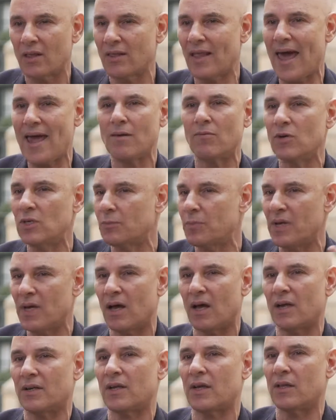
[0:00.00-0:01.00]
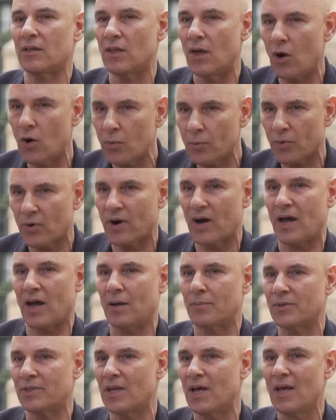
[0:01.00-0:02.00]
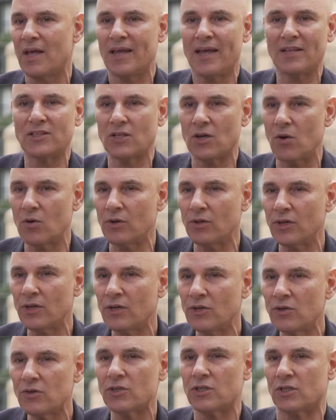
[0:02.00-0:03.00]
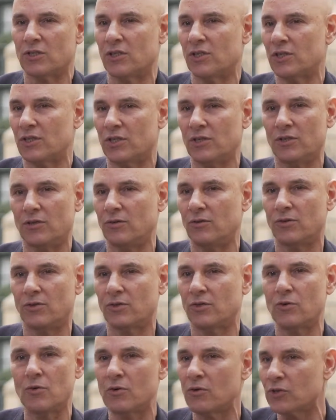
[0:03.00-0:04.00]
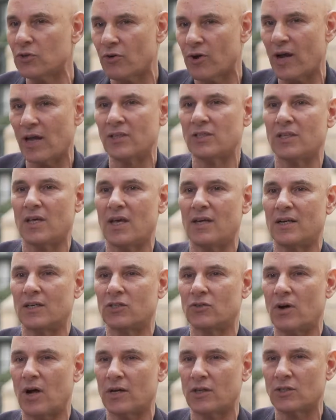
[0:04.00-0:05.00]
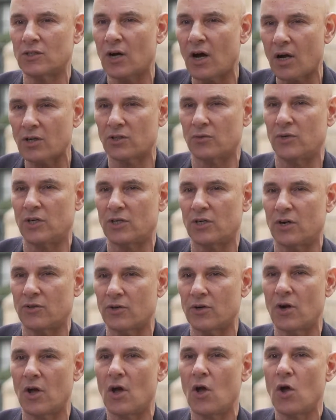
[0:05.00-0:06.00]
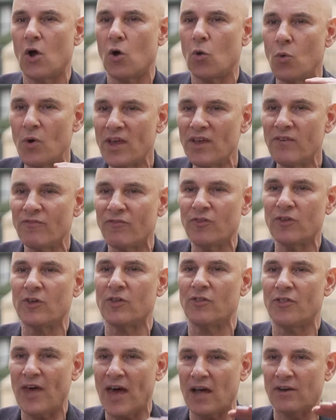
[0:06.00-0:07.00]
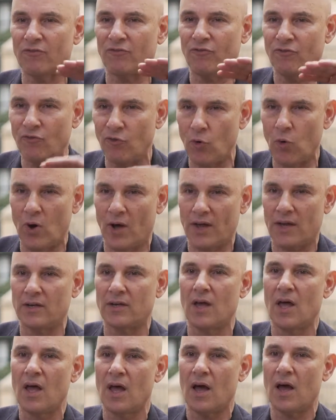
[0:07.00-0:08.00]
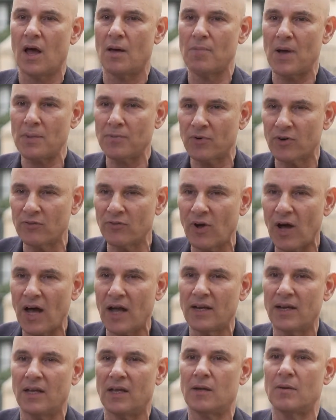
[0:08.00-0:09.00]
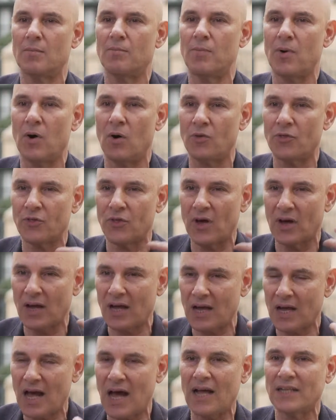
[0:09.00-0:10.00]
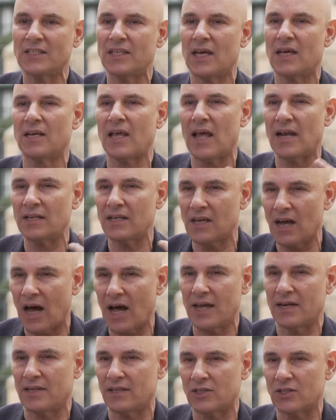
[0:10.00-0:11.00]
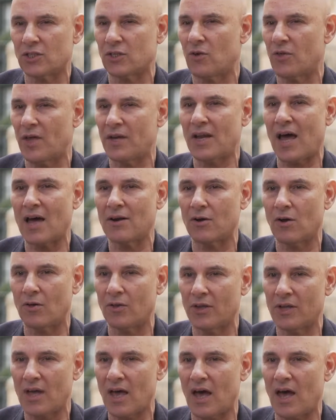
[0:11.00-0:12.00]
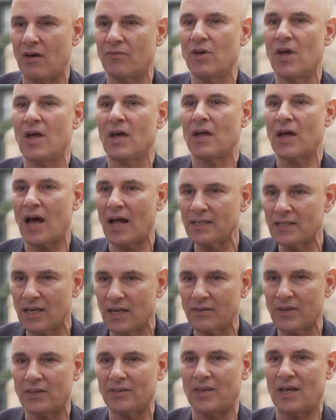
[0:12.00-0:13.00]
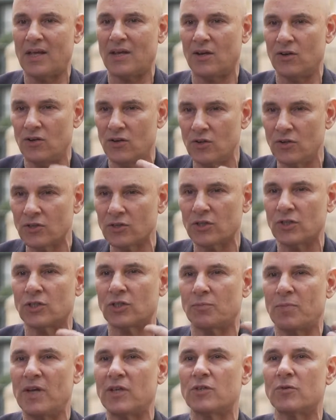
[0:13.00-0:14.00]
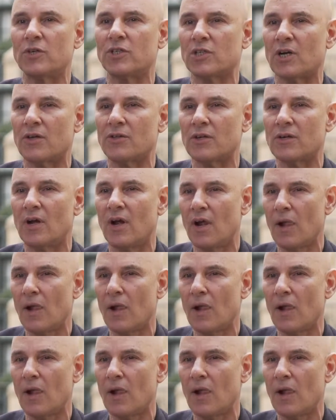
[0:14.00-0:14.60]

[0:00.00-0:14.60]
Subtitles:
language beyond hello perhaps, it's totally useless to use Google Translate and try to talk to each other. We fill that void by providing both content and guidance, so they not only have content that they can use to speak to each other,